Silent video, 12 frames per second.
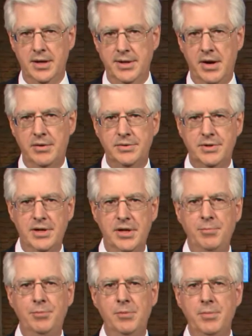Now, to
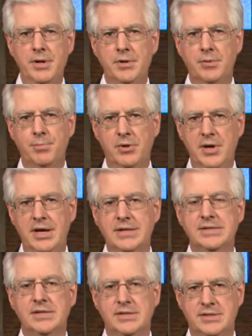implement your plan
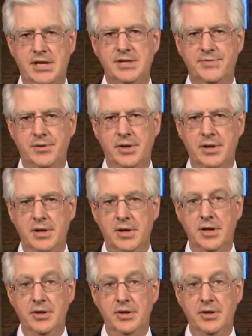successfully,